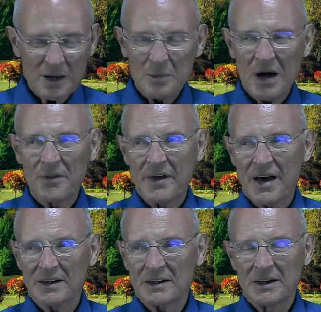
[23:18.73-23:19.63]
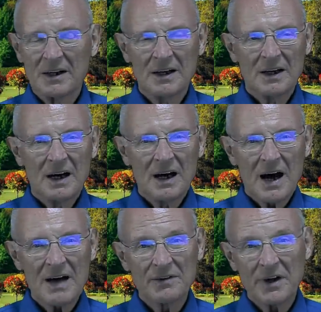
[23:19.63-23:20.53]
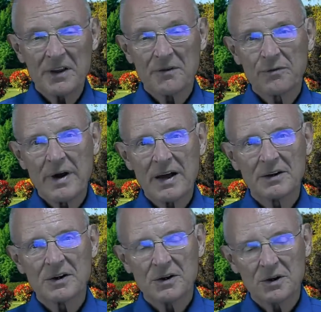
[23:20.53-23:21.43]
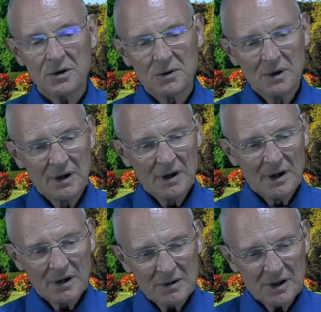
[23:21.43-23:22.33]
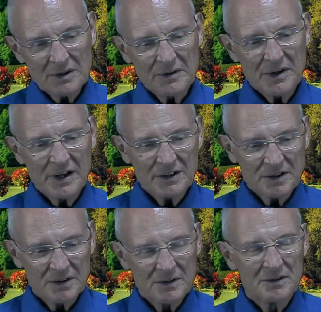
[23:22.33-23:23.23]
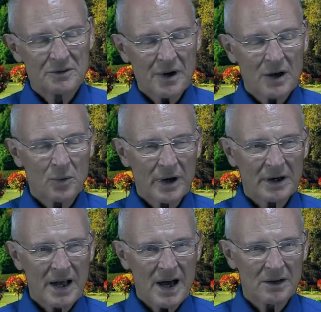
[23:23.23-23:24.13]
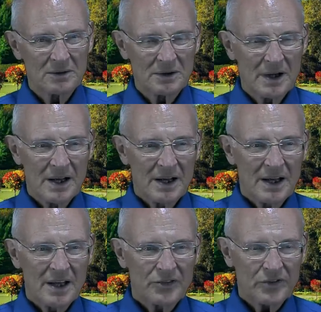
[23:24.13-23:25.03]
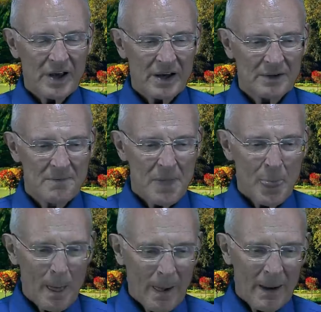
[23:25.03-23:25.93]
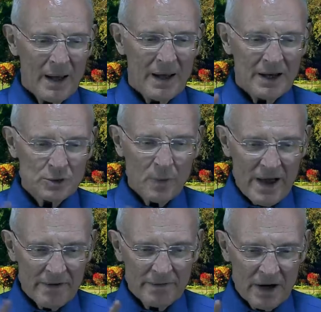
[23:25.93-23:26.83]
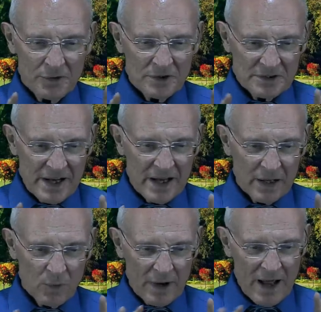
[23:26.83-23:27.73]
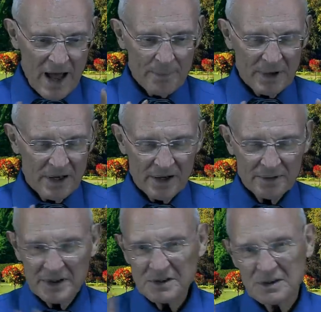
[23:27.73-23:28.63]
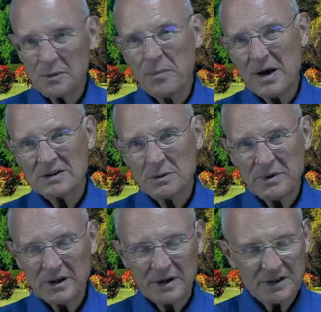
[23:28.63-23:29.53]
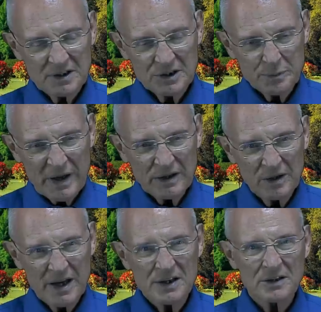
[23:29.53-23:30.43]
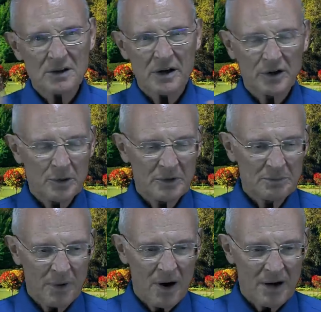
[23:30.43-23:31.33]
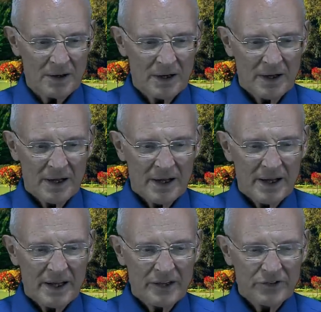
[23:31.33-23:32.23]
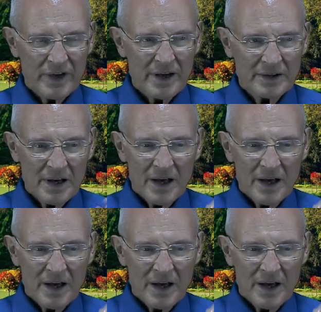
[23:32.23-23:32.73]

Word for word: about that. I have another friend who looked at this and tried to work it out, and he said his way of understanding what happened here this is a possibility, this is speculation on human part he said,